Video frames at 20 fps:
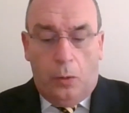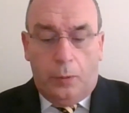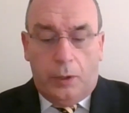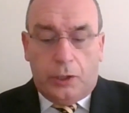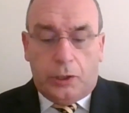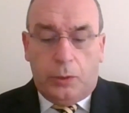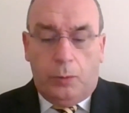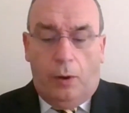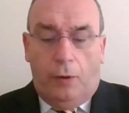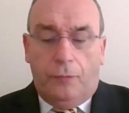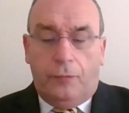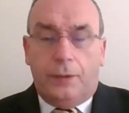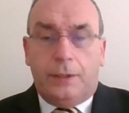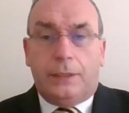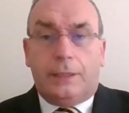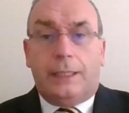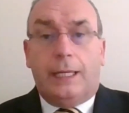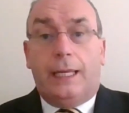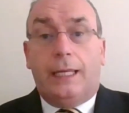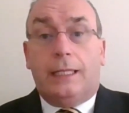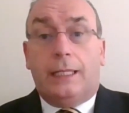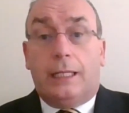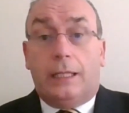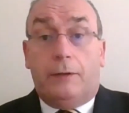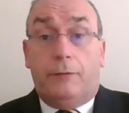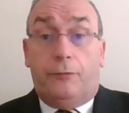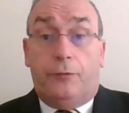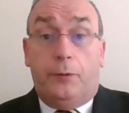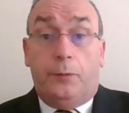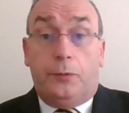We so often say that
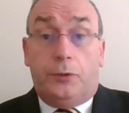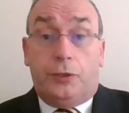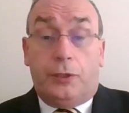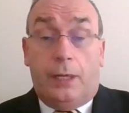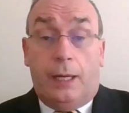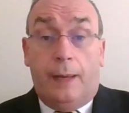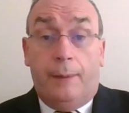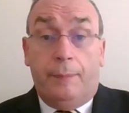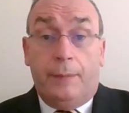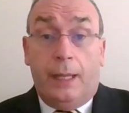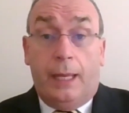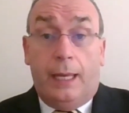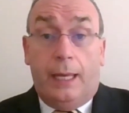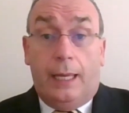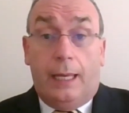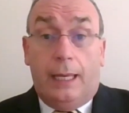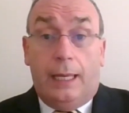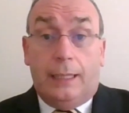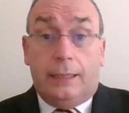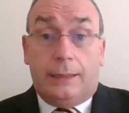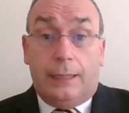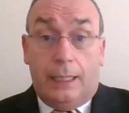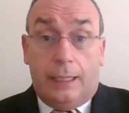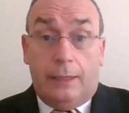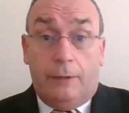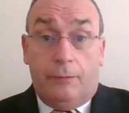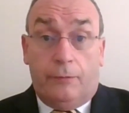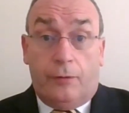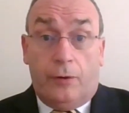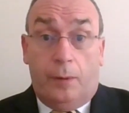the future is
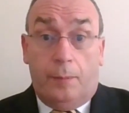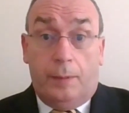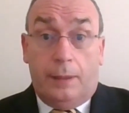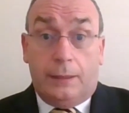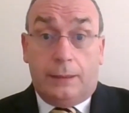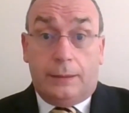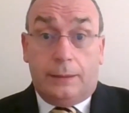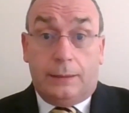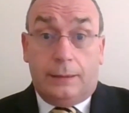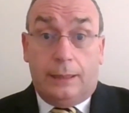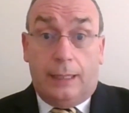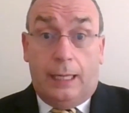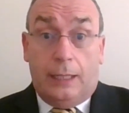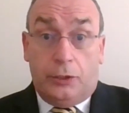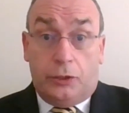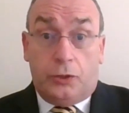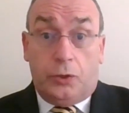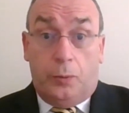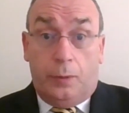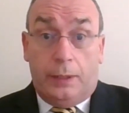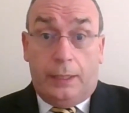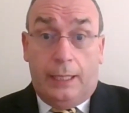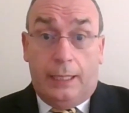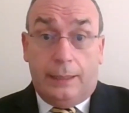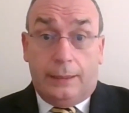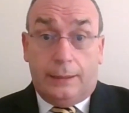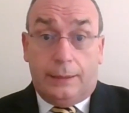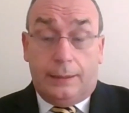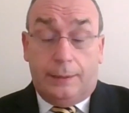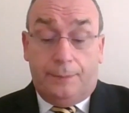hidden from us, and so it
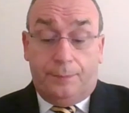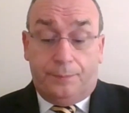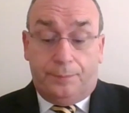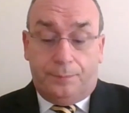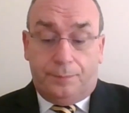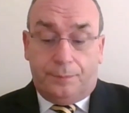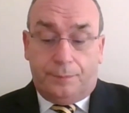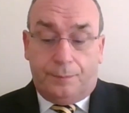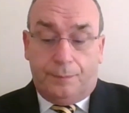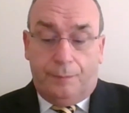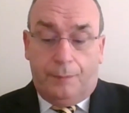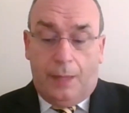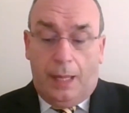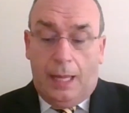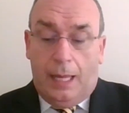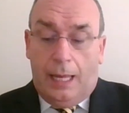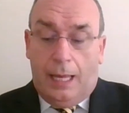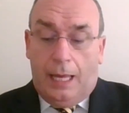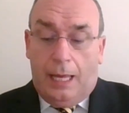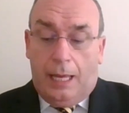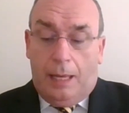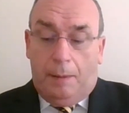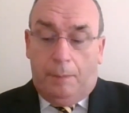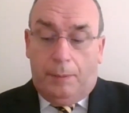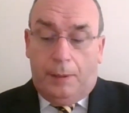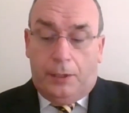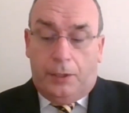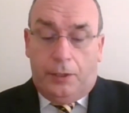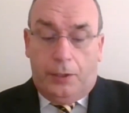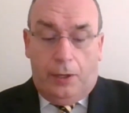is.
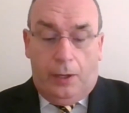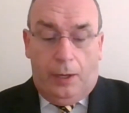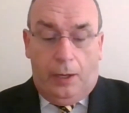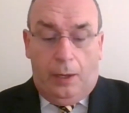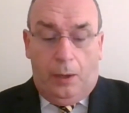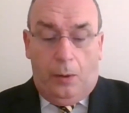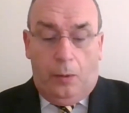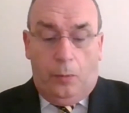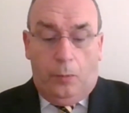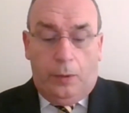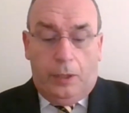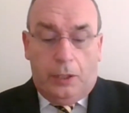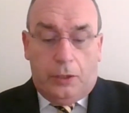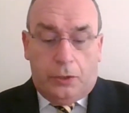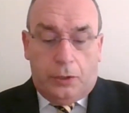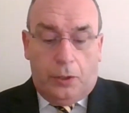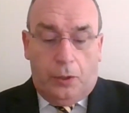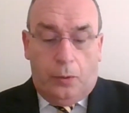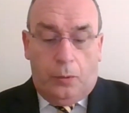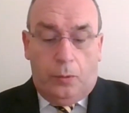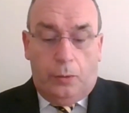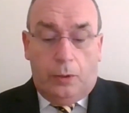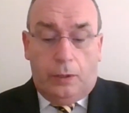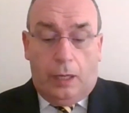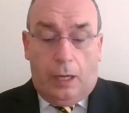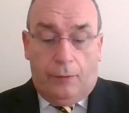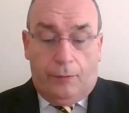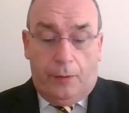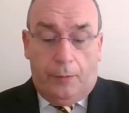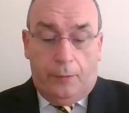But here we are told
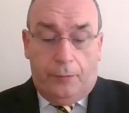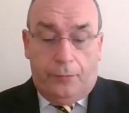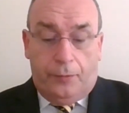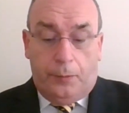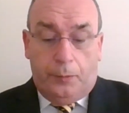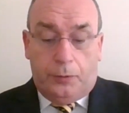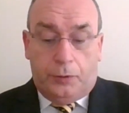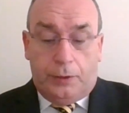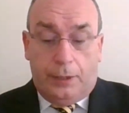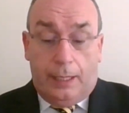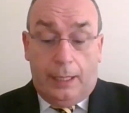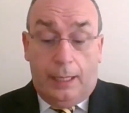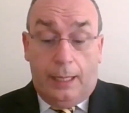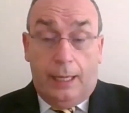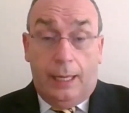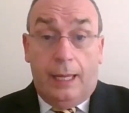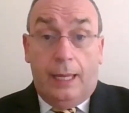of our future.